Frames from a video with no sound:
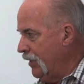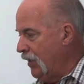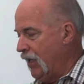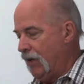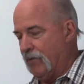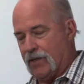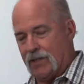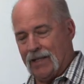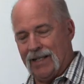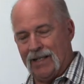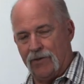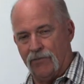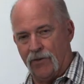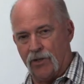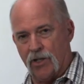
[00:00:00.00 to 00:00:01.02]
if it's not
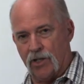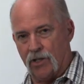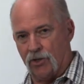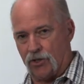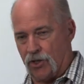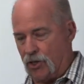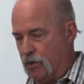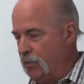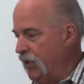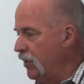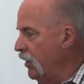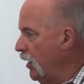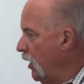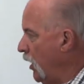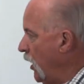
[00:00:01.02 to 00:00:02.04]
a vertical turbine,
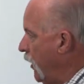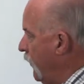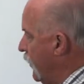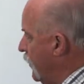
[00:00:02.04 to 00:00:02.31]
if